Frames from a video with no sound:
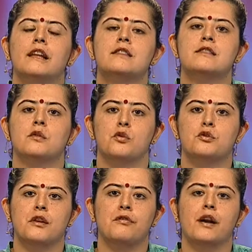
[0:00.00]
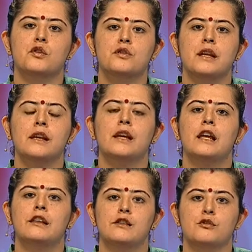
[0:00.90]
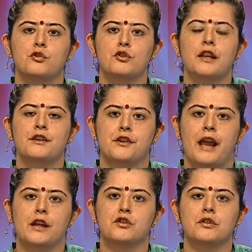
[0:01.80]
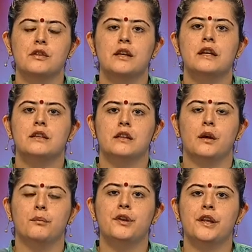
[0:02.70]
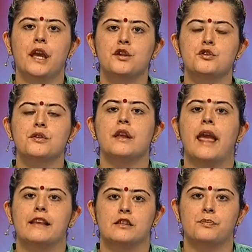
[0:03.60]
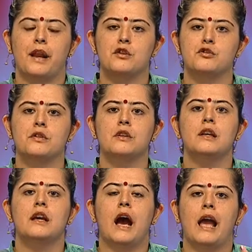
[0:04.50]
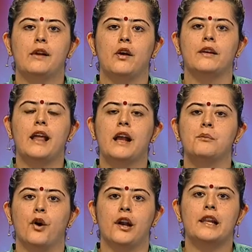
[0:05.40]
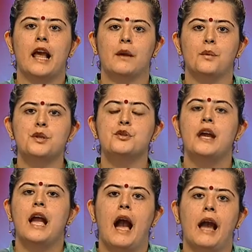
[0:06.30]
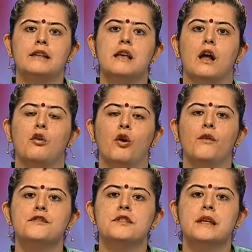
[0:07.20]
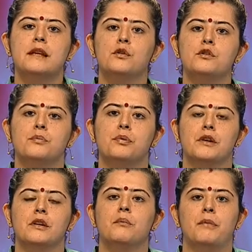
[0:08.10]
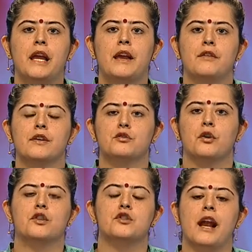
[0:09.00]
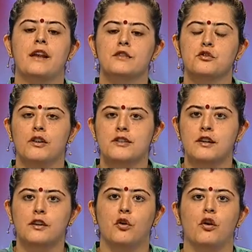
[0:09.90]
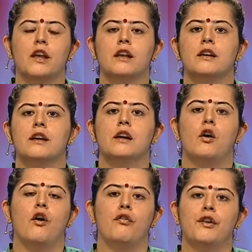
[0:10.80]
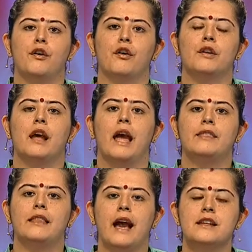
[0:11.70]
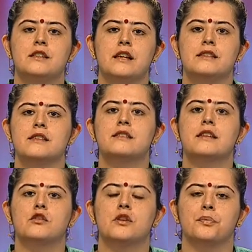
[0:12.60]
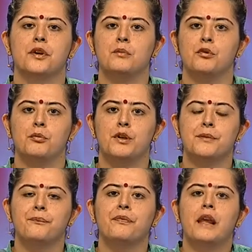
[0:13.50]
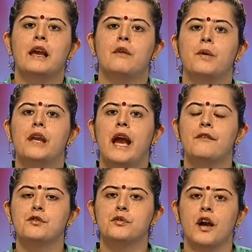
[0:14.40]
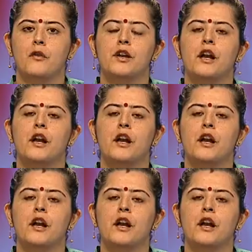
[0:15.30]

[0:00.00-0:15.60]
in social functioning, the social interaction, the communication, expression, eye contact, body language, and a lot of stereotypical behavior. So, a child is constantly rocking off and on, and that is a stereotypical movement. We have to cover